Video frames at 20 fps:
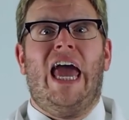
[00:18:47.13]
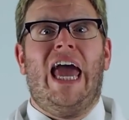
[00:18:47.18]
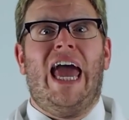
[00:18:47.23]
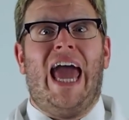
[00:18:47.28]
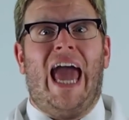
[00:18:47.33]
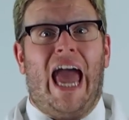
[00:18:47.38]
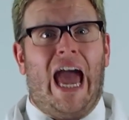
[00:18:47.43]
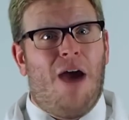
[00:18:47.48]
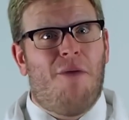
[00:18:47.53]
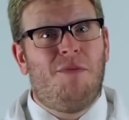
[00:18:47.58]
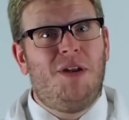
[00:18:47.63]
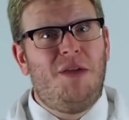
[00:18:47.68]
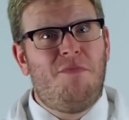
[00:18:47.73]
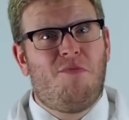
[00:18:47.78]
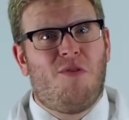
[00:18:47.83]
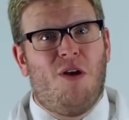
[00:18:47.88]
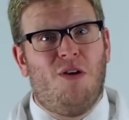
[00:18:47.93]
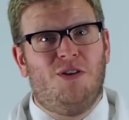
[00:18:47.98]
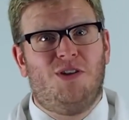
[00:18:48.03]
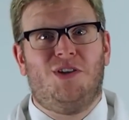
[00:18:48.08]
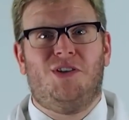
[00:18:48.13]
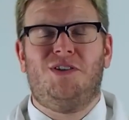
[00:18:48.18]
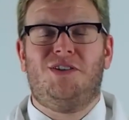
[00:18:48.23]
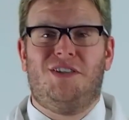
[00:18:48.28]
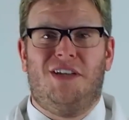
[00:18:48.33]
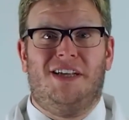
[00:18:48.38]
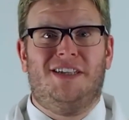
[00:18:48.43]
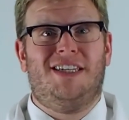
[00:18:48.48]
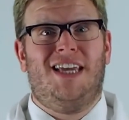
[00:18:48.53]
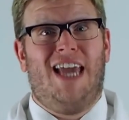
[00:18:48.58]
How many protons
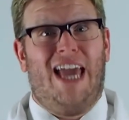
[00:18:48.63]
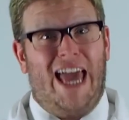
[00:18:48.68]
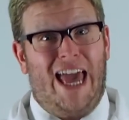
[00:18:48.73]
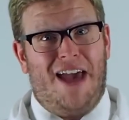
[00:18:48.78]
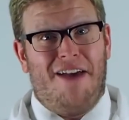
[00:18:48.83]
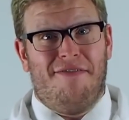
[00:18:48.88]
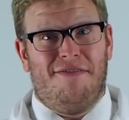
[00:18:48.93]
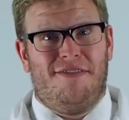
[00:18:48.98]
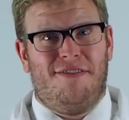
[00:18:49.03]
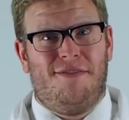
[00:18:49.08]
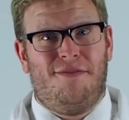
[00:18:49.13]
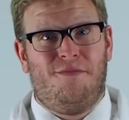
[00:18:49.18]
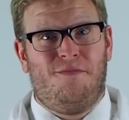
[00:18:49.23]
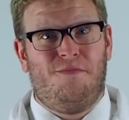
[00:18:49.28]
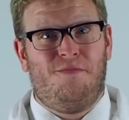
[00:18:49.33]
does it have?